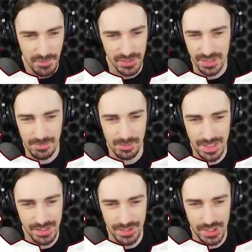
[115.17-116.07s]
for some
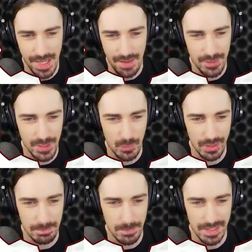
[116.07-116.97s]
reason, just having the
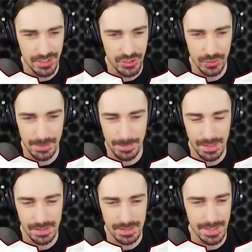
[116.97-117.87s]
word ministry
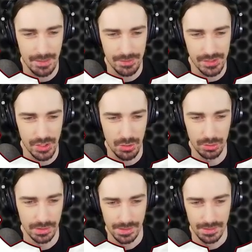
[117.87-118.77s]
makes it sound
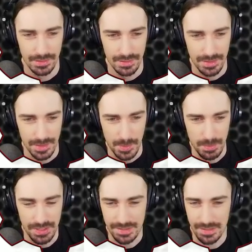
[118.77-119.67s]
so
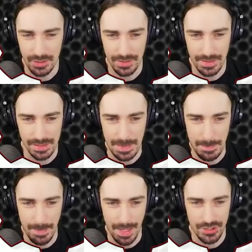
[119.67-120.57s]
mysterious
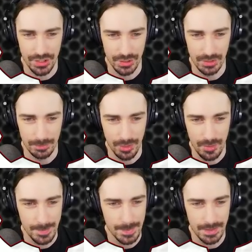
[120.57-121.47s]
and magical,
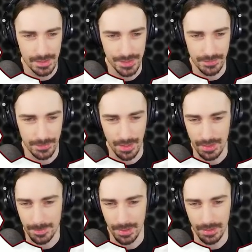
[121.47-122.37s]
probably because of
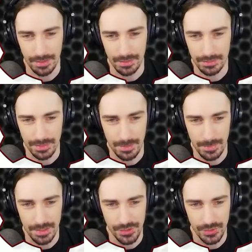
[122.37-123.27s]
Harry Potter and the
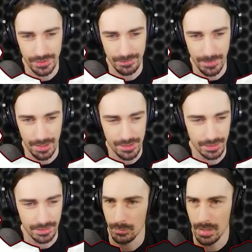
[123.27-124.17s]
Ministry of Magic.
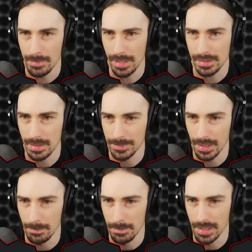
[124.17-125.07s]
What makes something
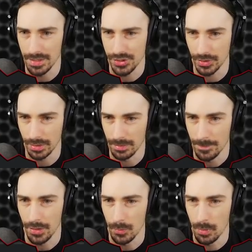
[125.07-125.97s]
a ministry?
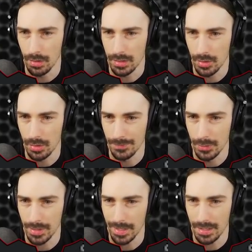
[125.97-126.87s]
The work or
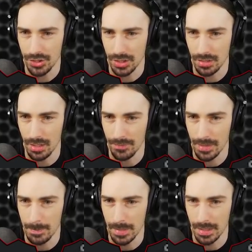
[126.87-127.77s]
vocation of a
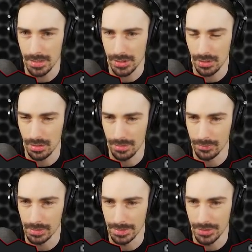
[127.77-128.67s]
minister of
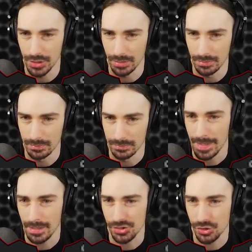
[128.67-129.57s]
religion.
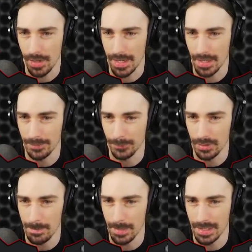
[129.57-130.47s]
He is training for
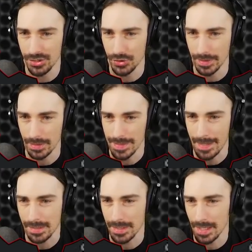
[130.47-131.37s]
the ministry. Yeah,
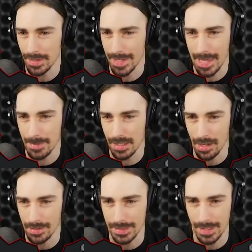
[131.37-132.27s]
see, in the gaming
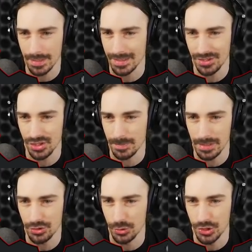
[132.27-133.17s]
context, this just
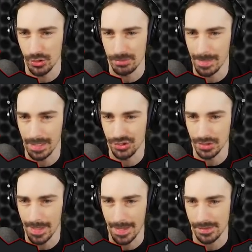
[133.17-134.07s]
means you chose mage
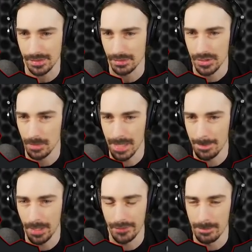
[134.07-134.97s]
class. So being
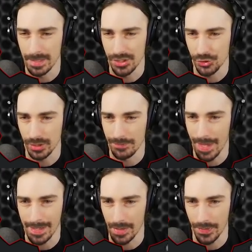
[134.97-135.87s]
part of a ministry of
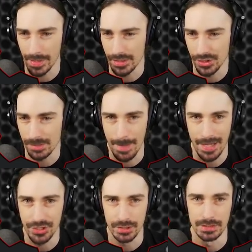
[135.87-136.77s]
anything is just
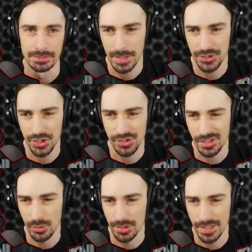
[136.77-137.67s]
magical. Let's just
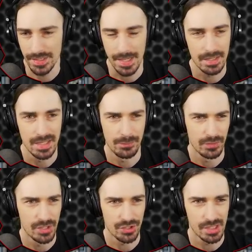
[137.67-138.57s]
ignore this second
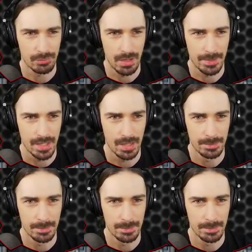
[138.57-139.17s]
definition. It's probably not